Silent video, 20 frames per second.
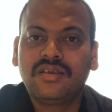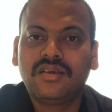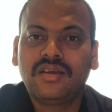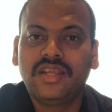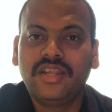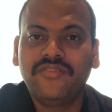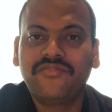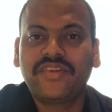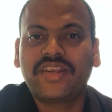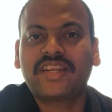
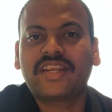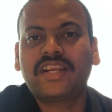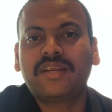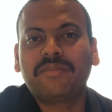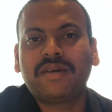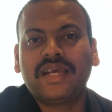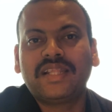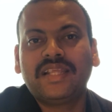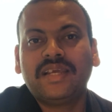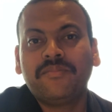infected
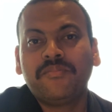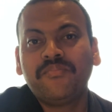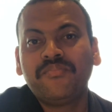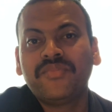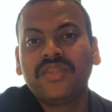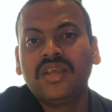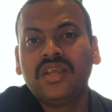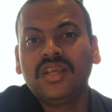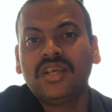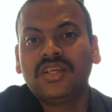by them.
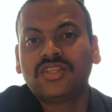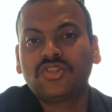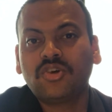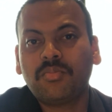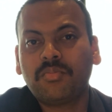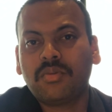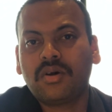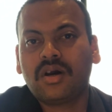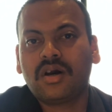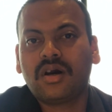
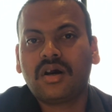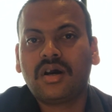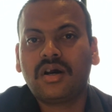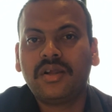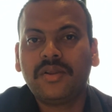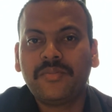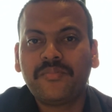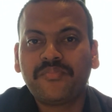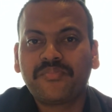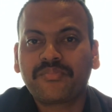So
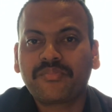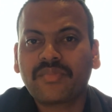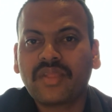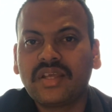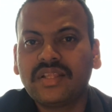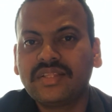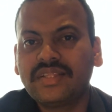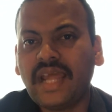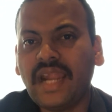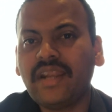
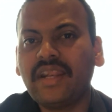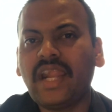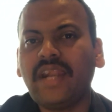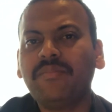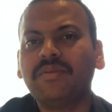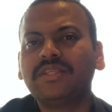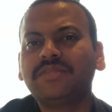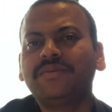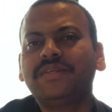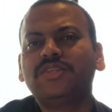
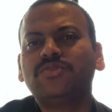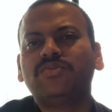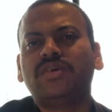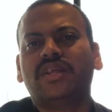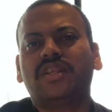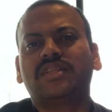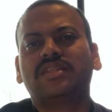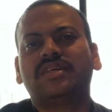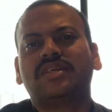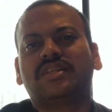that brings me to
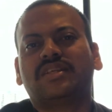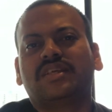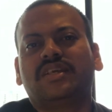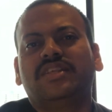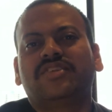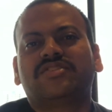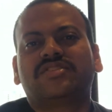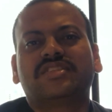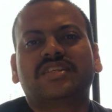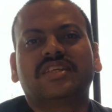another
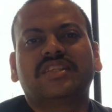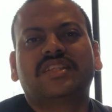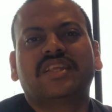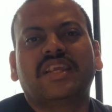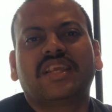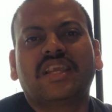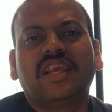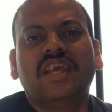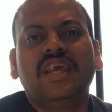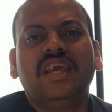interesting
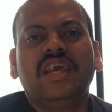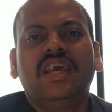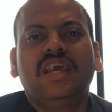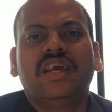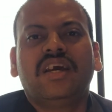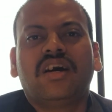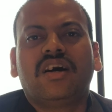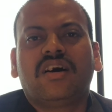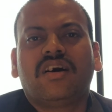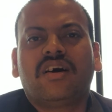thing.
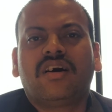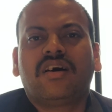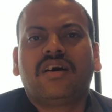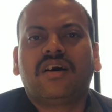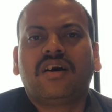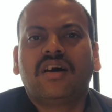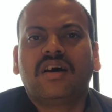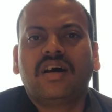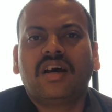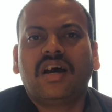
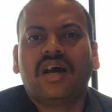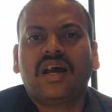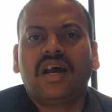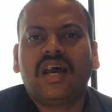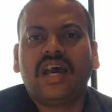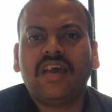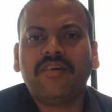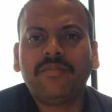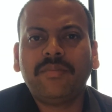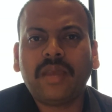
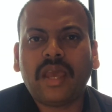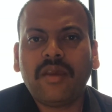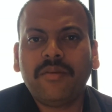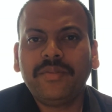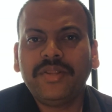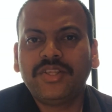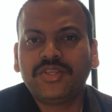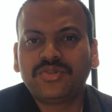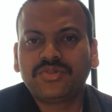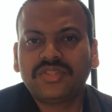I've
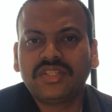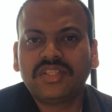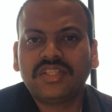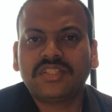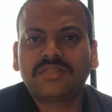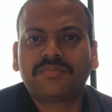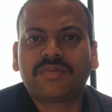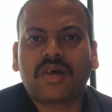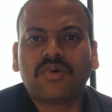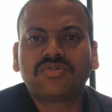been using
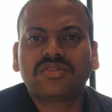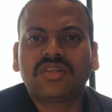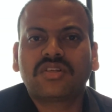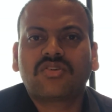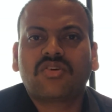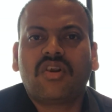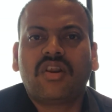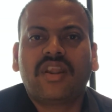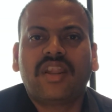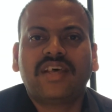this browser
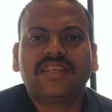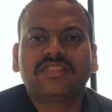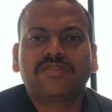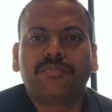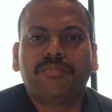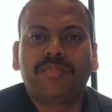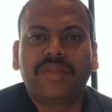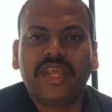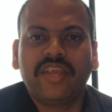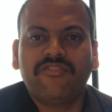called as
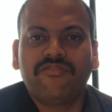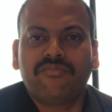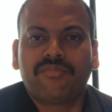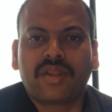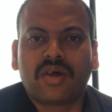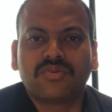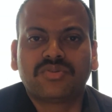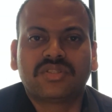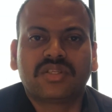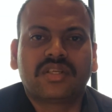Brave
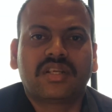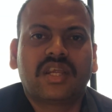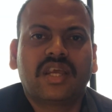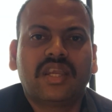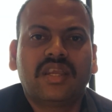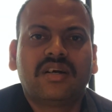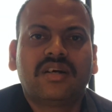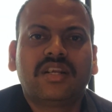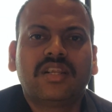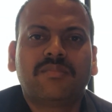browser.
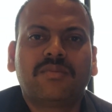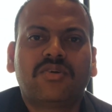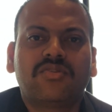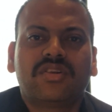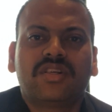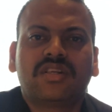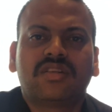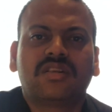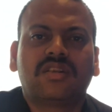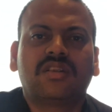I heard about
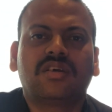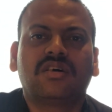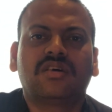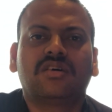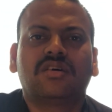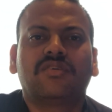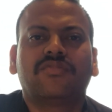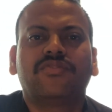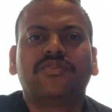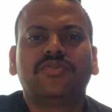it
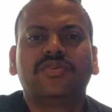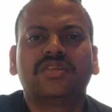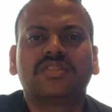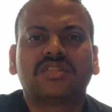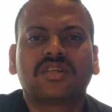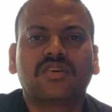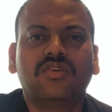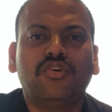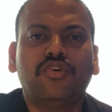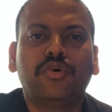a few
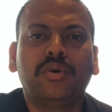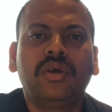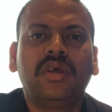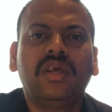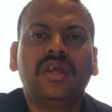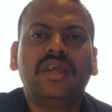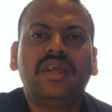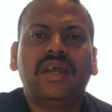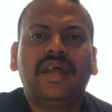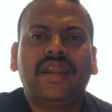years ago,
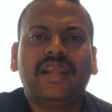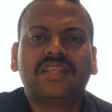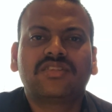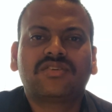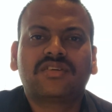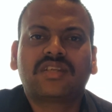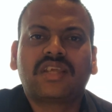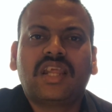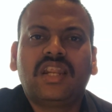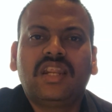and I
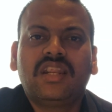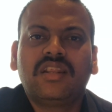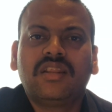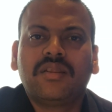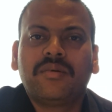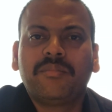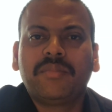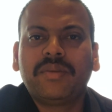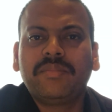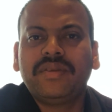thought
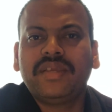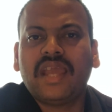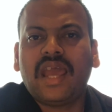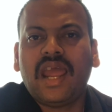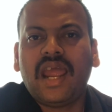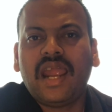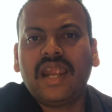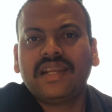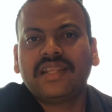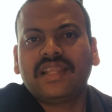I'll maybe
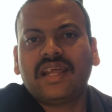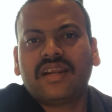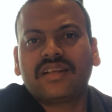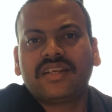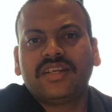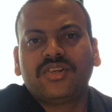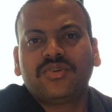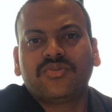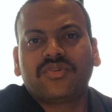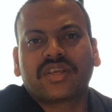add that
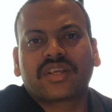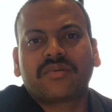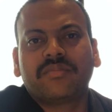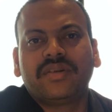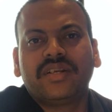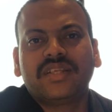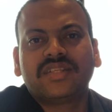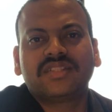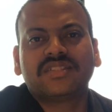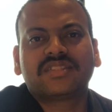into
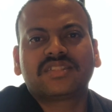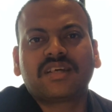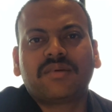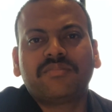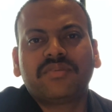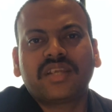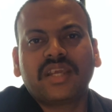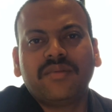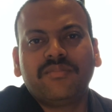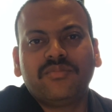recommendation
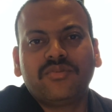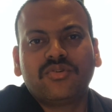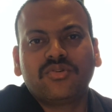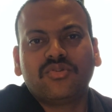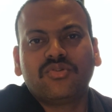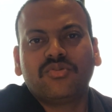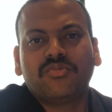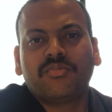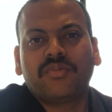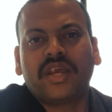sometime
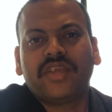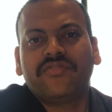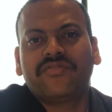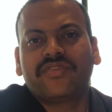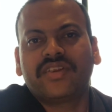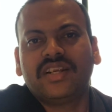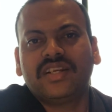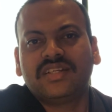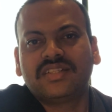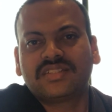to my
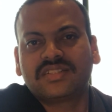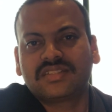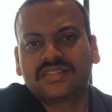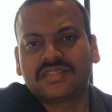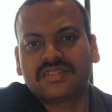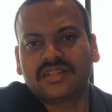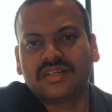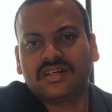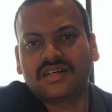friends.